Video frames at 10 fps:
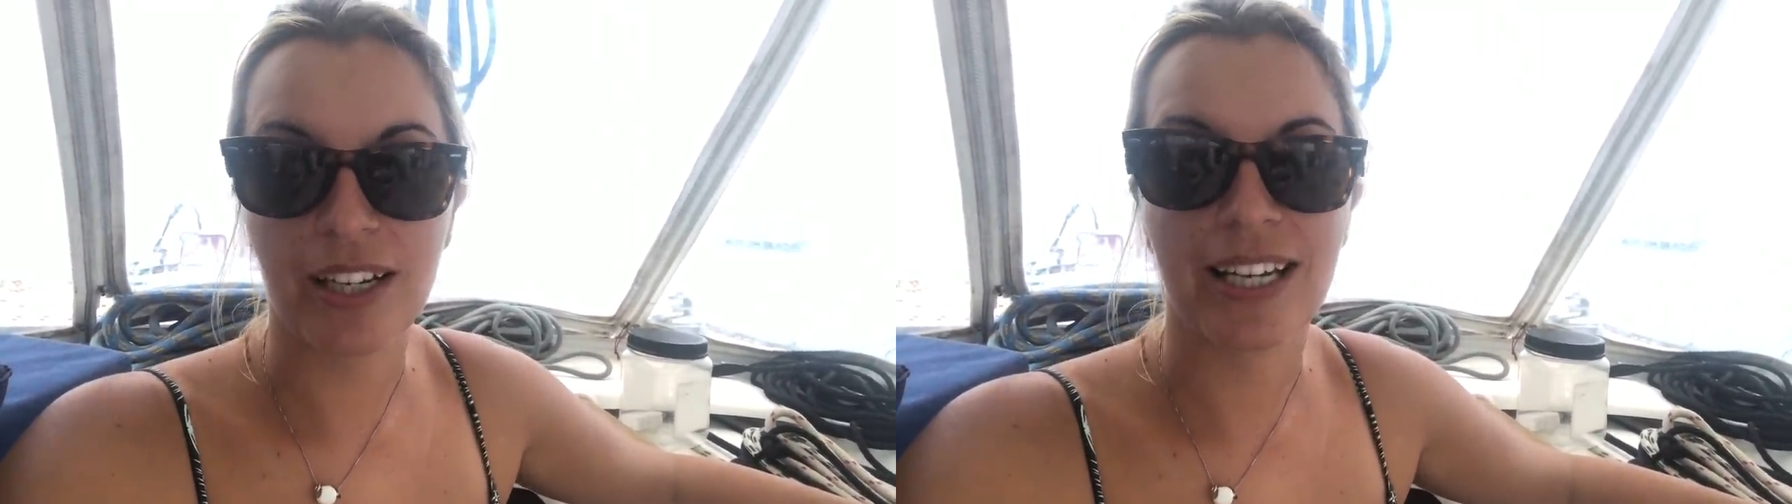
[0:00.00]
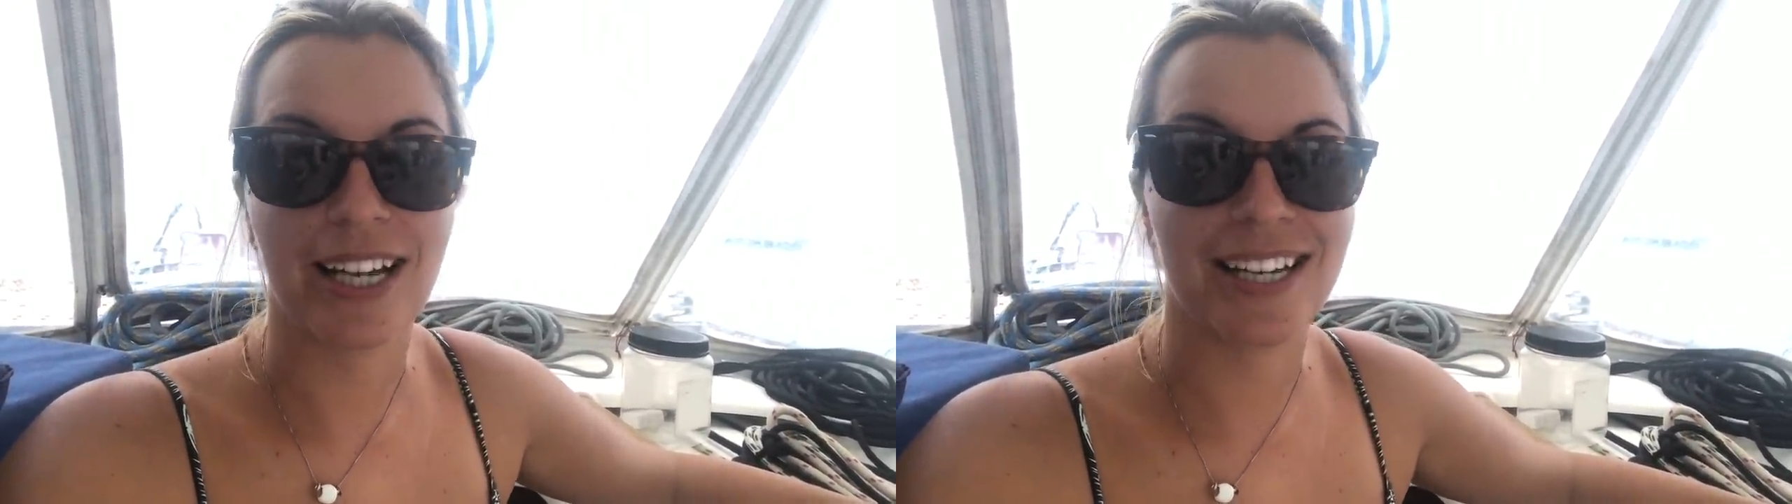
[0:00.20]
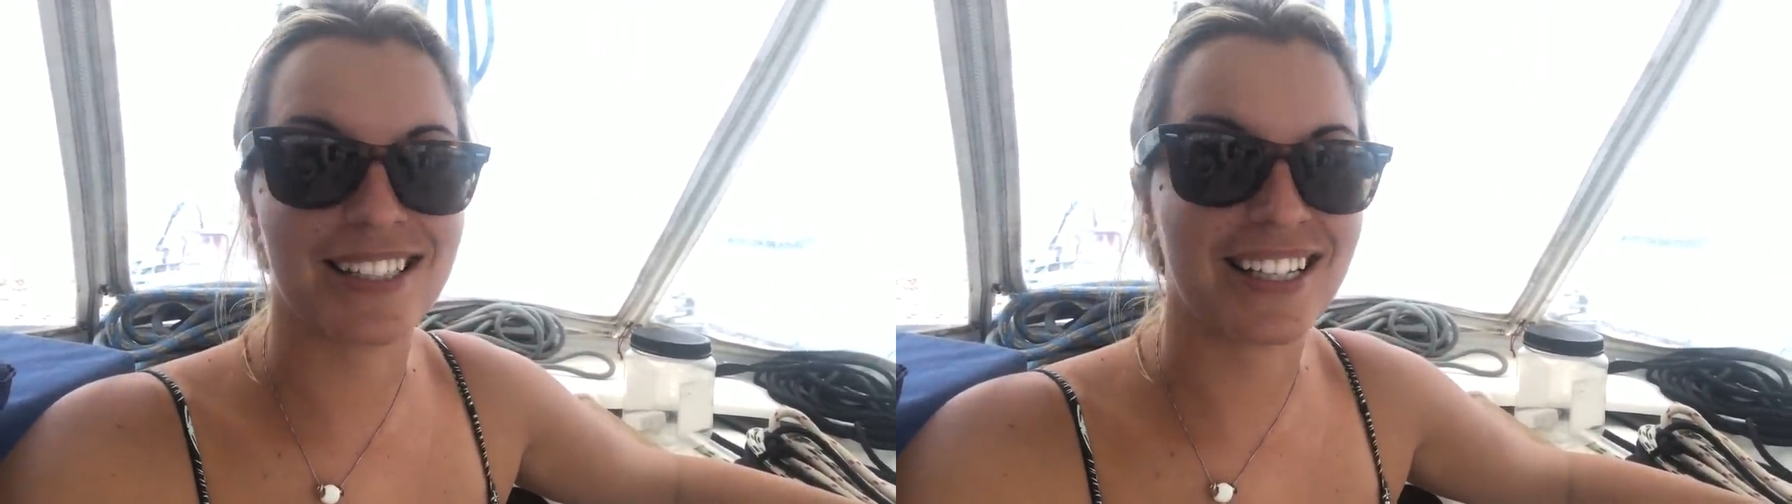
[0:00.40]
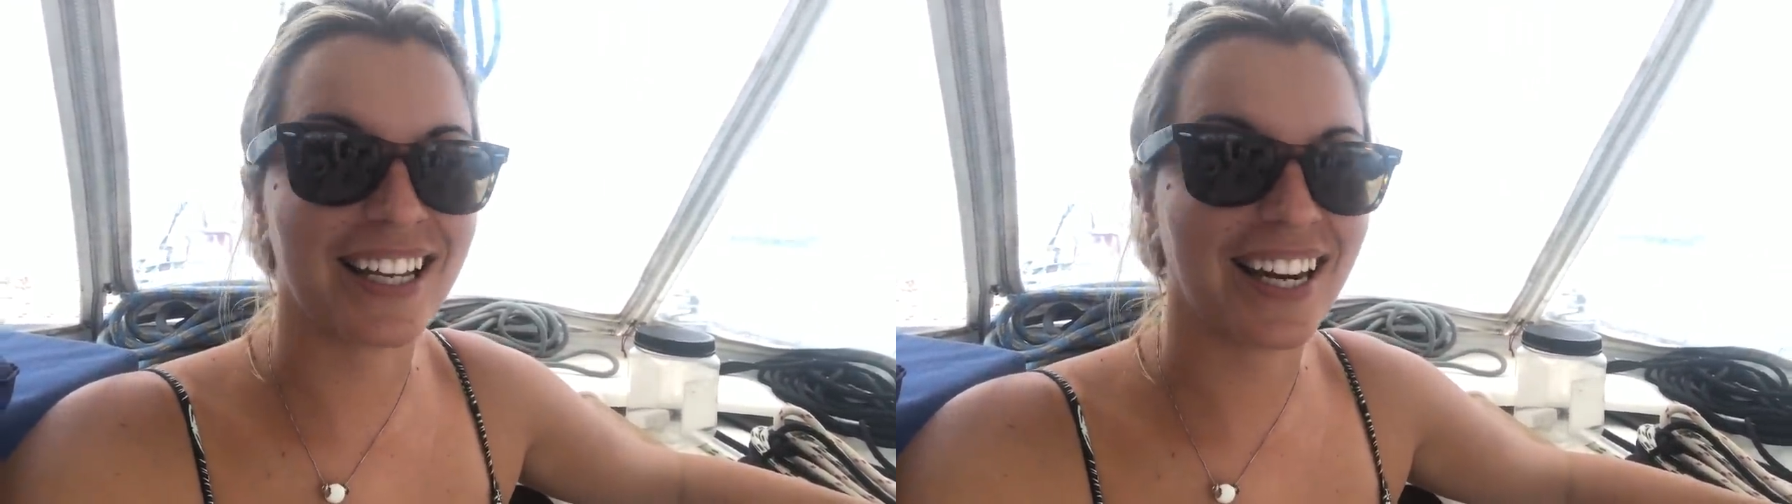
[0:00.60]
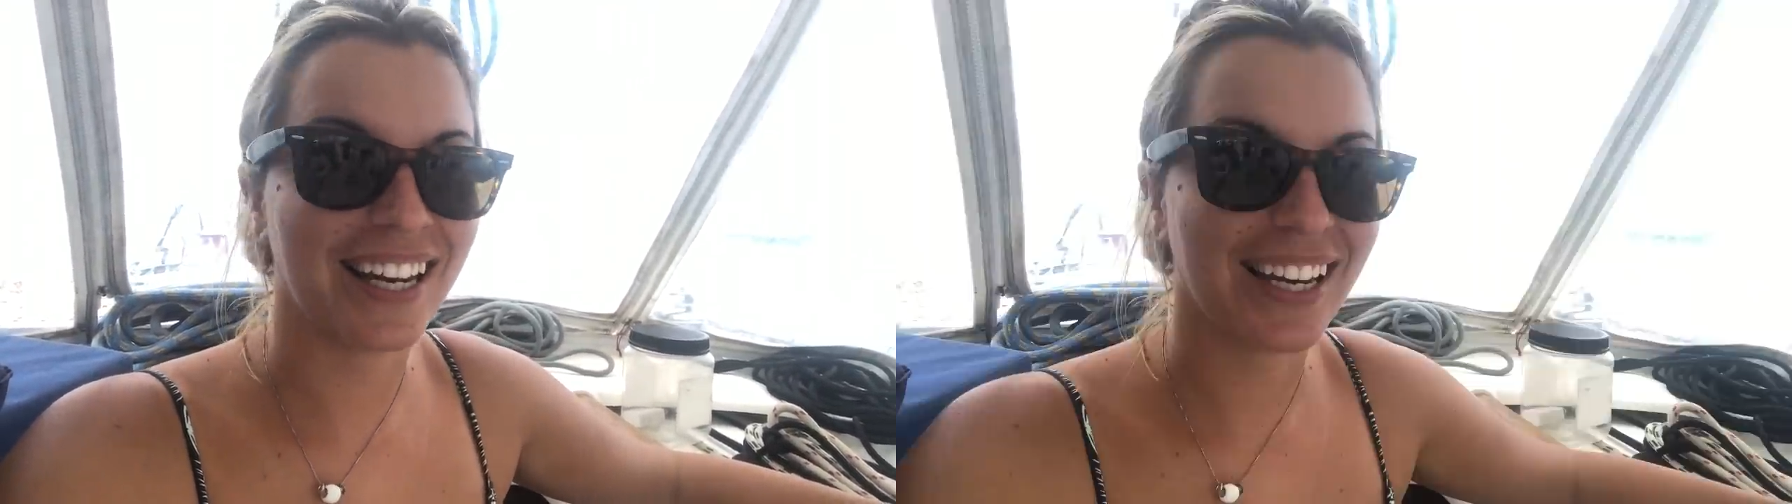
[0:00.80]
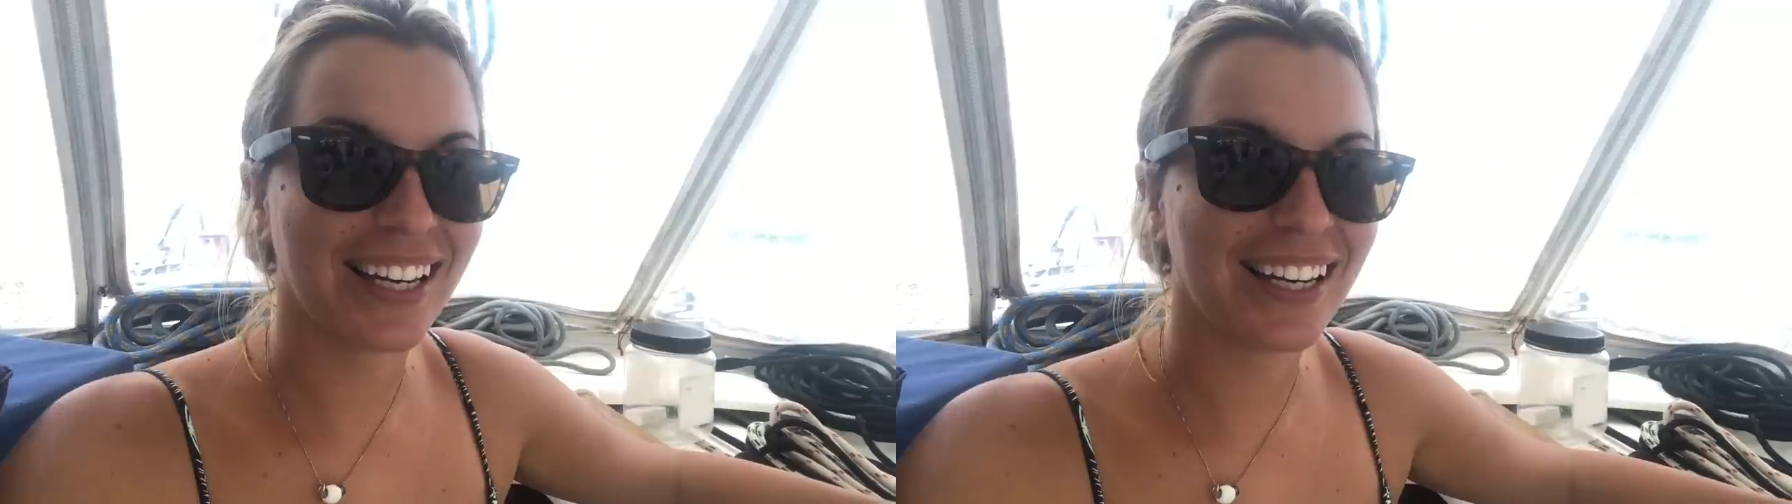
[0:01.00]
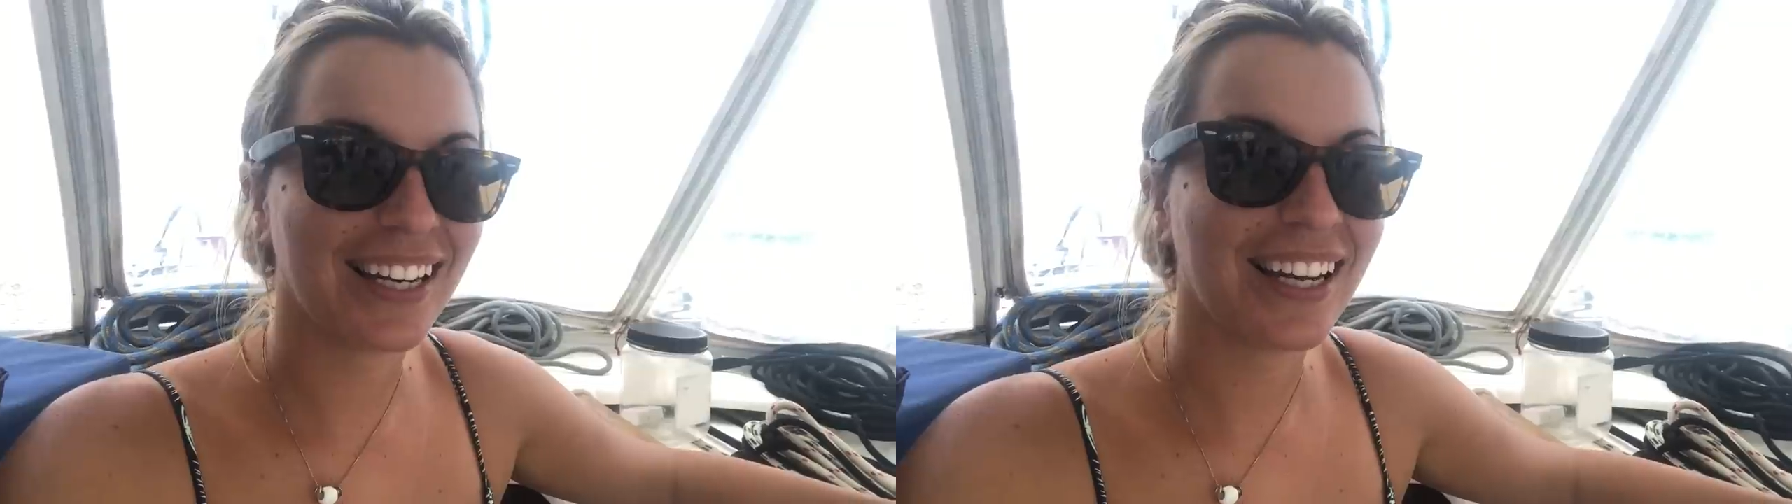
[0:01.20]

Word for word: he has to get in